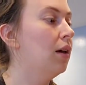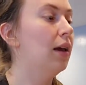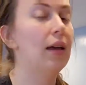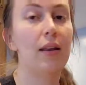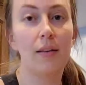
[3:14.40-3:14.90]

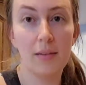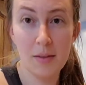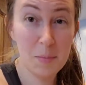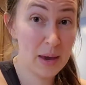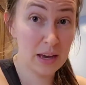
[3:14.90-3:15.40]
And it
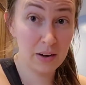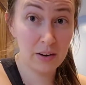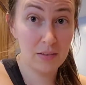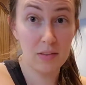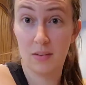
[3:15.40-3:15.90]
doesn't matter
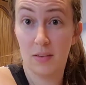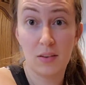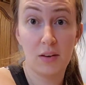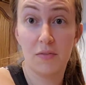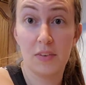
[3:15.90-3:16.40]
if this is
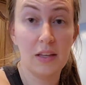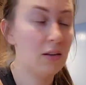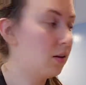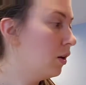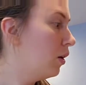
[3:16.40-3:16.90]
on
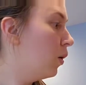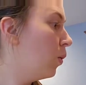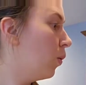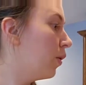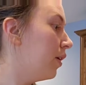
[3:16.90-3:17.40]
vent
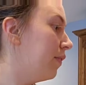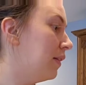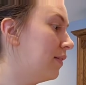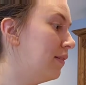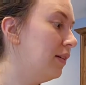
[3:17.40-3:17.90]
or if
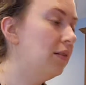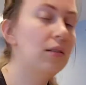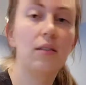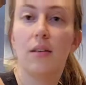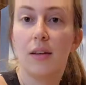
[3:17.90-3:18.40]
it's
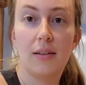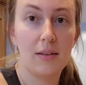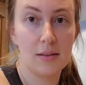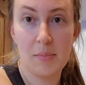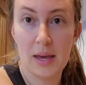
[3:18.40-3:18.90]
sealed. It
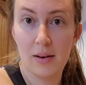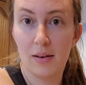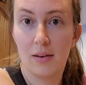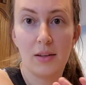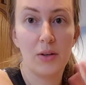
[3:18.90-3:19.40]
doesn't
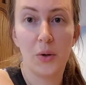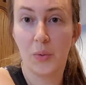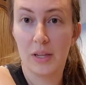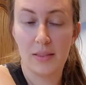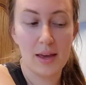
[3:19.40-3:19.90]
matter. You don't
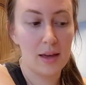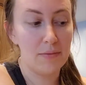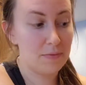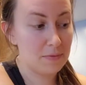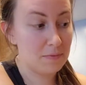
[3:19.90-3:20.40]
need that
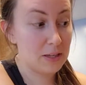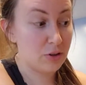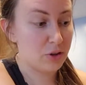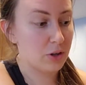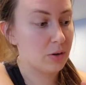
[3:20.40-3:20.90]

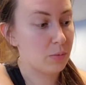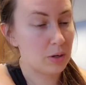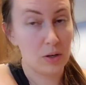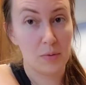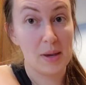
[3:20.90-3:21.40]
feature
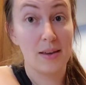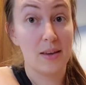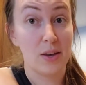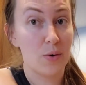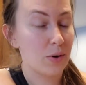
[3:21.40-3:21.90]
when you're
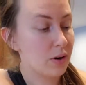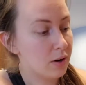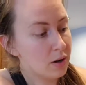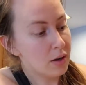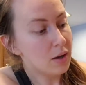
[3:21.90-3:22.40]
making yogurt.
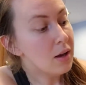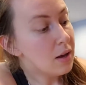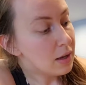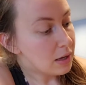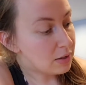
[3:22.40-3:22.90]

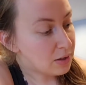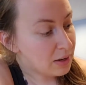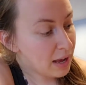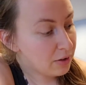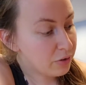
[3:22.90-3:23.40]
And so
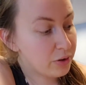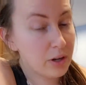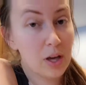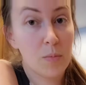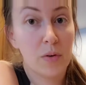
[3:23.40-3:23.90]
next you're going
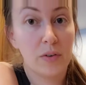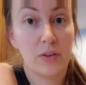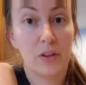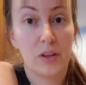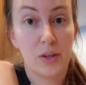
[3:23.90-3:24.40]
to come over
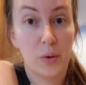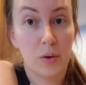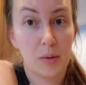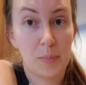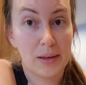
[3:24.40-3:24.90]
to the
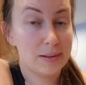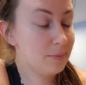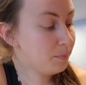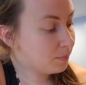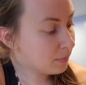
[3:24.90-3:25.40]
yogurt button